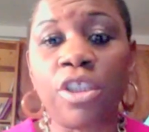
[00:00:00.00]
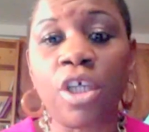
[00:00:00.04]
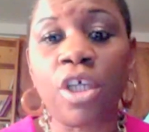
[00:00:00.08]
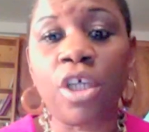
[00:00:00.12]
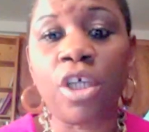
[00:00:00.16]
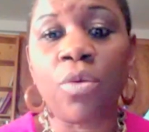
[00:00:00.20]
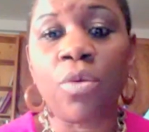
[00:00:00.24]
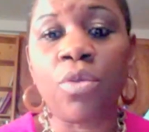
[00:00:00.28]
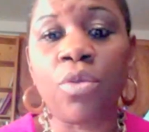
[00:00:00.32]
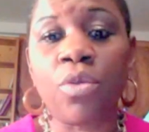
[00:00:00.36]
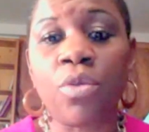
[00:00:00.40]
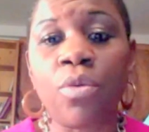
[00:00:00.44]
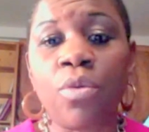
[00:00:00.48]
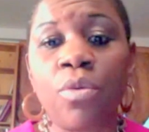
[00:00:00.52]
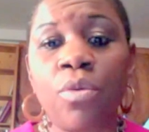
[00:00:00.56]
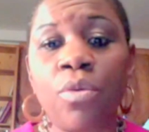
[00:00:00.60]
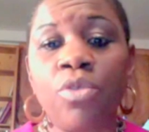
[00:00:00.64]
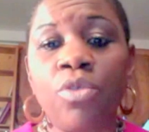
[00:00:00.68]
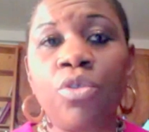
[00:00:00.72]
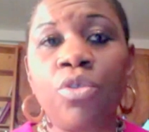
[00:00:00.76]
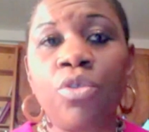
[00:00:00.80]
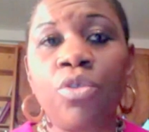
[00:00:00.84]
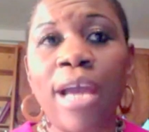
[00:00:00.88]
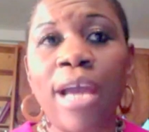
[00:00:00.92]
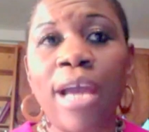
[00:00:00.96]
So you
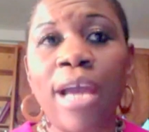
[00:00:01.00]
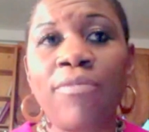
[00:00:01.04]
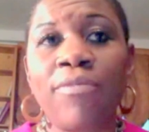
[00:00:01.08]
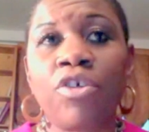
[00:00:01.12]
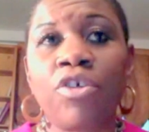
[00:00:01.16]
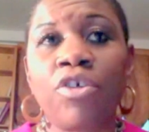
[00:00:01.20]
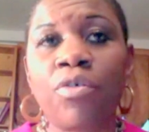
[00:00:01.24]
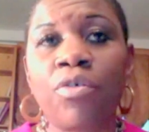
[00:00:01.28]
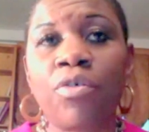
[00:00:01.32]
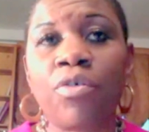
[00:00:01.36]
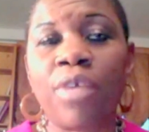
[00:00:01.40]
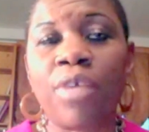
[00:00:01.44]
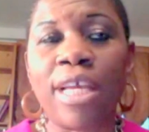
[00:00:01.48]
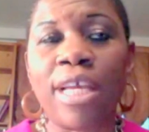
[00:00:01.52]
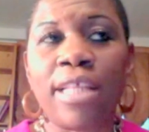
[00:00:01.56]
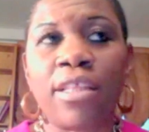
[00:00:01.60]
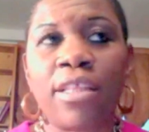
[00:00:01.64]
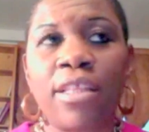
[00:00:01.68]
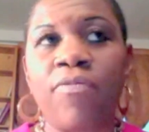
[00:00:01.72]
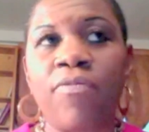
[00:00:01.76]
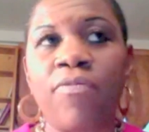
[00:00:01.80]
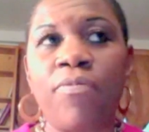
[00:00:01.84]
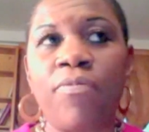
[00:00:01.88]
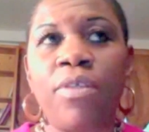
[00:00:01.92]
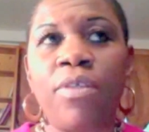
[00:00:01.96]
do have to create
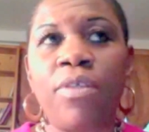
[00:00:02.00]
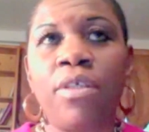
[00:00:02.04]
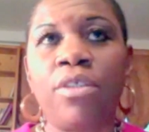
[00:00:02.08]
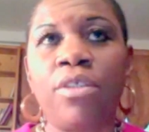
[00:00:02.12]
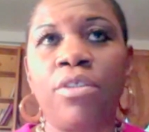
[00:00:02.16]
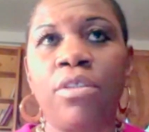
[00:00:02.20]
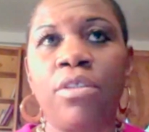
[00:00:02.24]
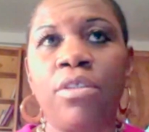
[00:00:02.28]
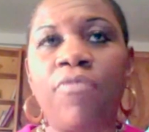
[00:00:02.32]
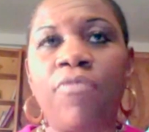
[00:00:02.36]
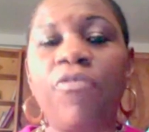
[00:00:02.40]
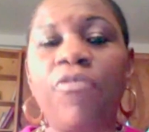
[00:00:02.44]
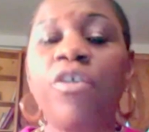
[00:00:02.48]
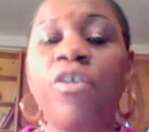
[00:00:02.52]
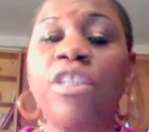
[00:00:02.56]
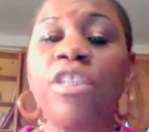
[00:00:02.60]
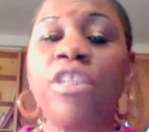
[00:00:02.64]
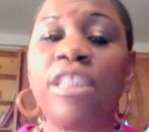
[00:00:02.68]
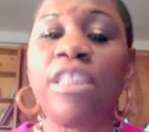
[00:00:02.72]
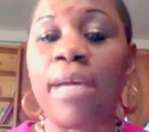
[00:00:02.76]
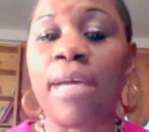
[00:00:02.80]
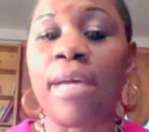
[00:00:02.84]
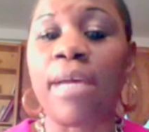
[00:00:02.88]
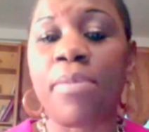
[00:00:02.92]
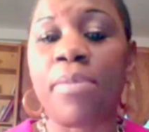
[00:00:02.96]
the
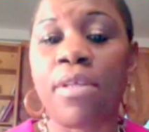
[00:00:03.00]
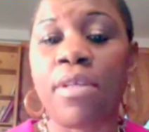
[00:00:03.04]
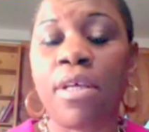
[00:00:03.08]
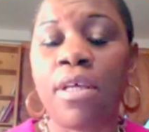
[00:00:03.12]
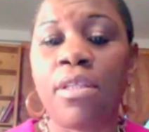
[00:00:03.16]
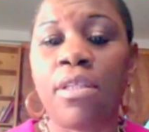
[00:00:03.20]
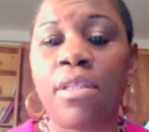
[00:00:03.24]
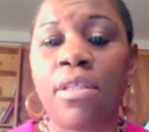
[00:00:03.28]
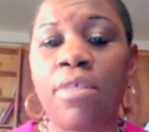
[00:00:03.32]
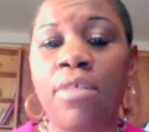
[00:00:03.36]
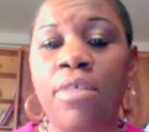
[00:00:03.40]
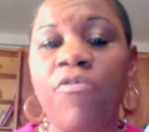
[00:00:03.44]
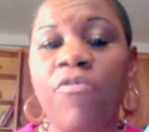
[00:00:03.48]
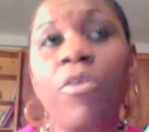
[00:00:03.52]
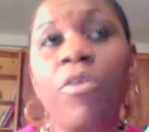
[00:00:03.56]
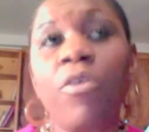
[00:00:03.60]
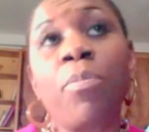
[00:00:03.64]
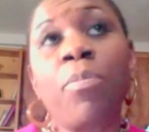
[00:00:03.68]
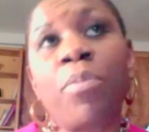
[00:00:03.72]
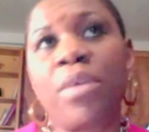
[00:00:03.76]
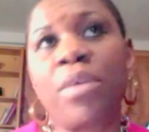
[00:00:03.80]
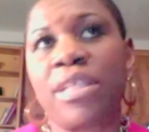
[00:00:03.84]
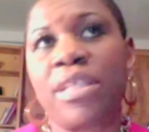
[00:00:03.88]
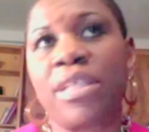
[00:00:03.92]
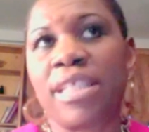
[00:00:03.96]

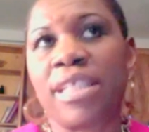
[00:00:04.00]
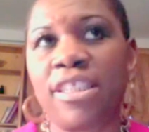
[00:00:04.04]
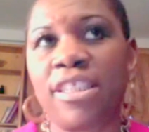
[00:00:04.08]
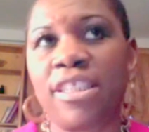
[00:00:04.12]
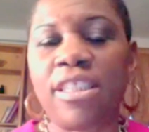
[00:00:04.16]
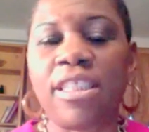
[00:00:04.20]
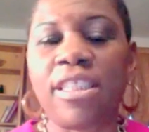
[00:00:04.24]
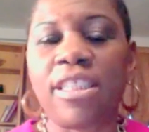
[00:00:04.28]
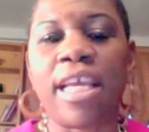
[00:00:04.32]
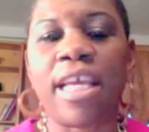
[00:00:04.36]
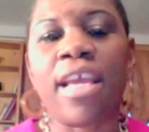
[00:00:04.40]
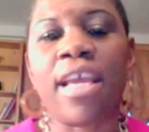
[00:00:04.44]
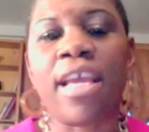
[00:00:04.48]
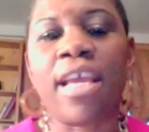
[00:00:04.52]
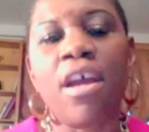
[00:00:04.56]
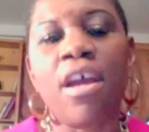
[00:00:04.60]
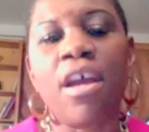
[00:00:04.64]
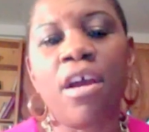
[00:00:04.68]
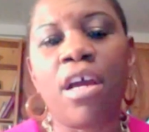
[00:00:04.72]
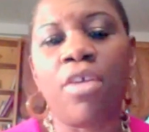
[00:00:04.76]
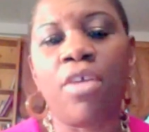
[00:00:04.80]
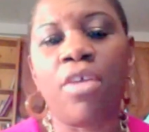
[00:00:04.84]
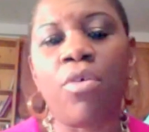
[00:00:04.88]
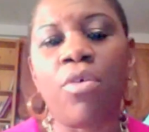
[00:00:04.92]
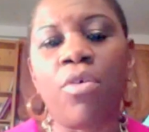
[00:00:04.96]
footprints, I should say,
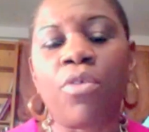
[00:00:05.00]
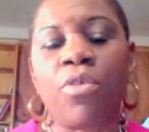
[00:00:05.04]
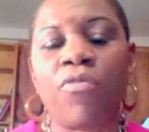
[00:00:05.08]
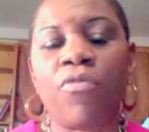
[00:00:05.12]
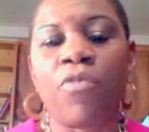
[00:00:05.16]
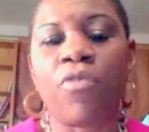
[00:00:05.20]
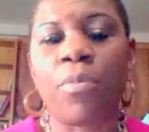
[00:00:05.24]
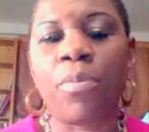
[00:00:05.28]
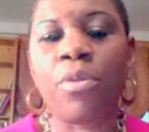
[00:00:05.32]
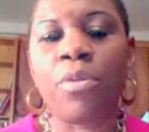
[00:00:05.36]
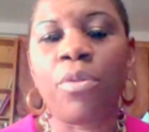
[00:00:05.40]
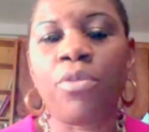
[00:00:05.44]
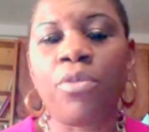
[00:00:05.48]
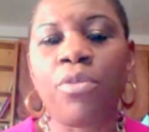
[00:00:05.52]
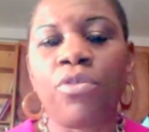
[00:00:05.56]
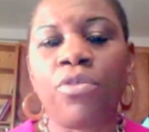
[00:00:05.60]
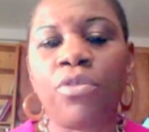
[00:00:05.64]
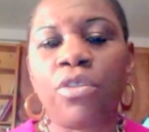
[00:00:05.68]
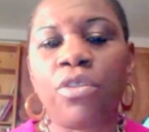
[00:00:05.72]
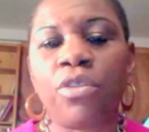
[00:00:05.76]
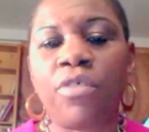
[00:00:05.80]
in order for producers to